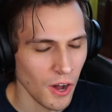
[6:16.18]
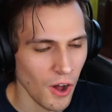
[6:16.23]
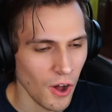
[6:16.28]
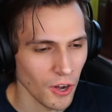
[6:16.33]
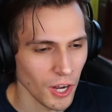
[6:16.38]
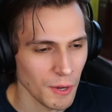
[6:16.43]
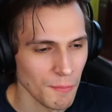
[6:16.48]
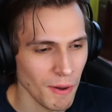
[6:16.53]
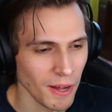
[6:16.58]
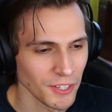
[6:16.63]

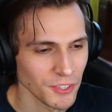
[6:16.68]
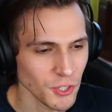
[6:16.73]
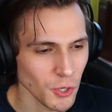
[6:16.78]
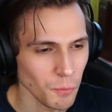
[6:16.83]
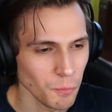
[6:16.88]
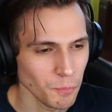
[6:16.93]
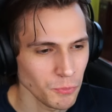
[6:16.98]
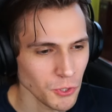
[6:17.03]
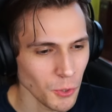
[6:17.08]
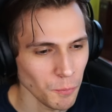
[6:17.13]
Oh, come on.
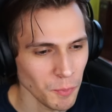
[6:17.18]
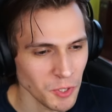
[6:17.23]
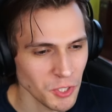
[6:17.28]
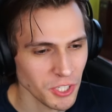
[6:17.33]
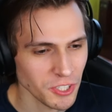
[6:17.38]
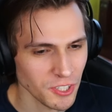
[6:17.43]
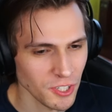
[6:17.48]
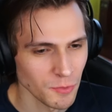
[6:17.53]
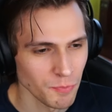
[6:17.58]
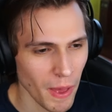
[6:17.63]
Don't be
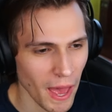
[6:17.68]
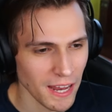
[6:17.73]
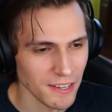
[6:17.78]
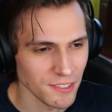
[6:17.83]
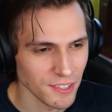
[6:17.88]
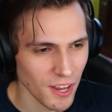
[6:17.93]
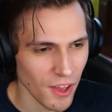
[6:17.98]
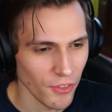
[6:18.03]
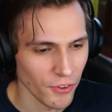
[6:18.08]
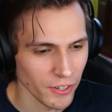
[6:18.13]
just as bad
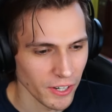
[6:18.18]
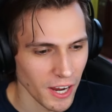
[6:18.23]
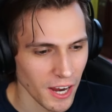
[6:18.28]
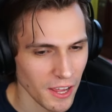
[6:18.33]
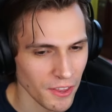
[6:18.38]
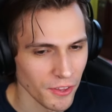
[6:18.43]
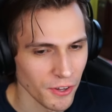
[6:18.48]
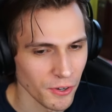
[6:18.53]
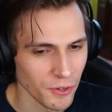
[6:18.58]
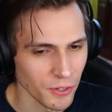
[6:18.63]
as the other
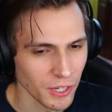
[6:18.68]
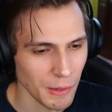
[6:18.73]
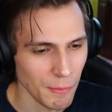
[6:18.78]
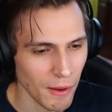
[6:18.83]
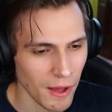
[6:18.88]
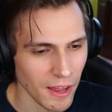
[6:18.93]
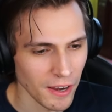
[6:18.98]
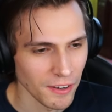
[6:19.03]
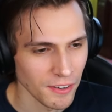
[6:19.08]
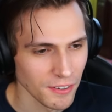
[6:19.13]
guy, though.
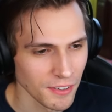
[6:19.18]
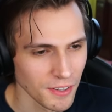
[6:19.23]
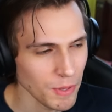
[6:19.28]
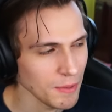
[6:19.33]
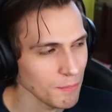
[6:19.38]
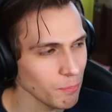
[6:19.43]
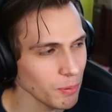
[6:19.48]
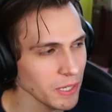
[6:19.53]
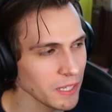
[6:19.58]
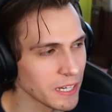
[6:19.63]
Come on.
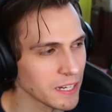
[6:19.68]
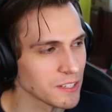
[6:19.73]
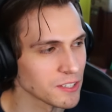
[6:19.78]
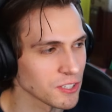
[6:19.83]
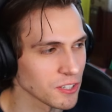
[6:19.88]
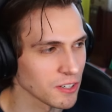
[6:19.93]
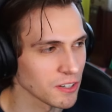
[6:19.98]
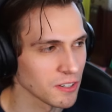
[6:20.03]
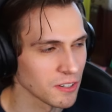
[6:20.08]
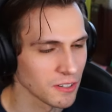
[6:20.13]
Be
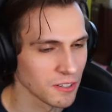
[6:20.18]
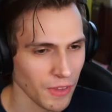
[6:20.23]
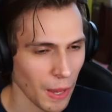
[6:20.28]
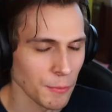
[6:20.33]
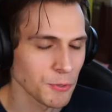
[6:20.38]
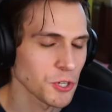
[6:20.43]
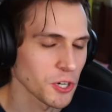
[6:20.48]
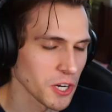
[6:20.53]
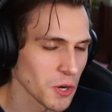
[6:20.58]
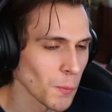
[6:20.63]
nicer.
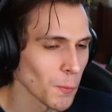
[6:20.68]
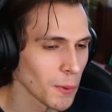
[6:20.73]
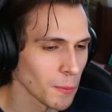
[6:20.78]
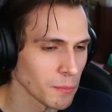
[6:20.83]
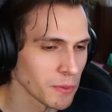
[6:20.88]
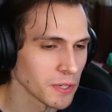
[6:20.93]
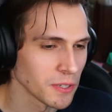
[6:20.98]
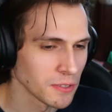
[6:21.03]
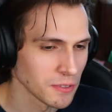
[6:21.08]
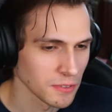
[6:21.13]
I'm sure he
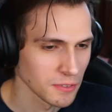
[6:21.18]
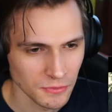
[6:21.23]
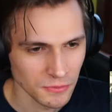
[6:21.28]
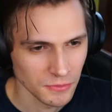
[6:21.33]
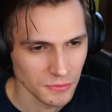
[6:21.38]
will be.